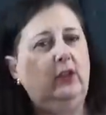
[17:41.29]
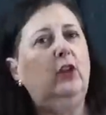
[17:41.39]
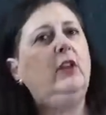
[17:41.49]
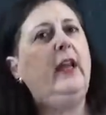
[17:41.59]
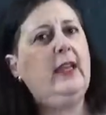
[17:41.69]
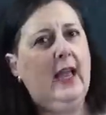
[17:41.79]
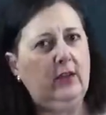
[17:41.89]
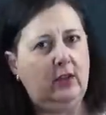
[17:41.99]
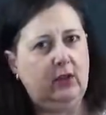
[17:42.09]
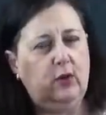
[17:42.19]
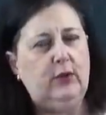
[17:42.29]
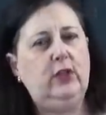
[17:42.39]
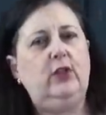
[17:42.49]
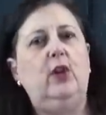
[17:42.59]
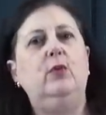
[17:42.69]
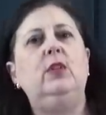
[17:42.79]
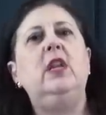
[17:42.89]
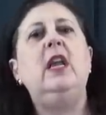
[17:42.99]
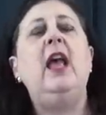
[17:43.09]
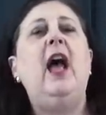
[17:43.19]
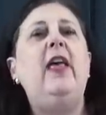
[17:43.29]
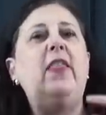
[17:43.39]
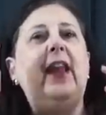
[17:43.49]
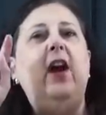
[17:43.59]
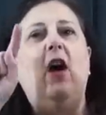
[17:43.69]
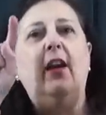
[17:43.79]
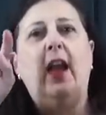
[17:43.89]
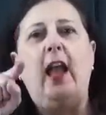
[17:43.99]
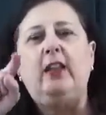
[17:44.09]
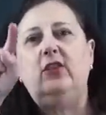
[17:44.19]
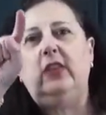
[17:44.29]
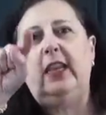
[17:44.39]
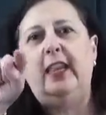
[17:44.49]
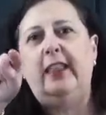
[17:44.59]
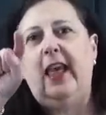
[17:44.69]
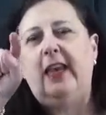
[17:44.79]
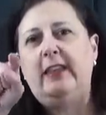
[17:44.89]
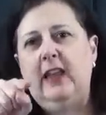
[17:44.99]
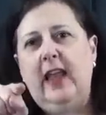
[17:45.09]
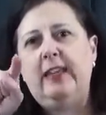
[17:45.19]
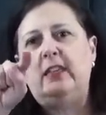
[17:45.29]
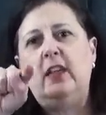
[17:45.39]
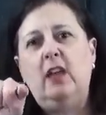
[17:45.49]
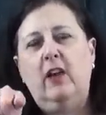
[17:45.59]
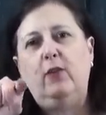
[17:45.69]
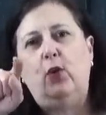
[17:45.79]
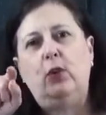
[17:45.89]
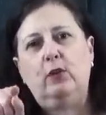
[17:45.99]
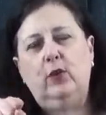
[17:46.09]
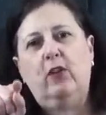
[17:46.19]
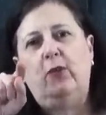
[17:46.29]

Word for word: to look like chalcedony stones. And they are actually in that nice, of course, sort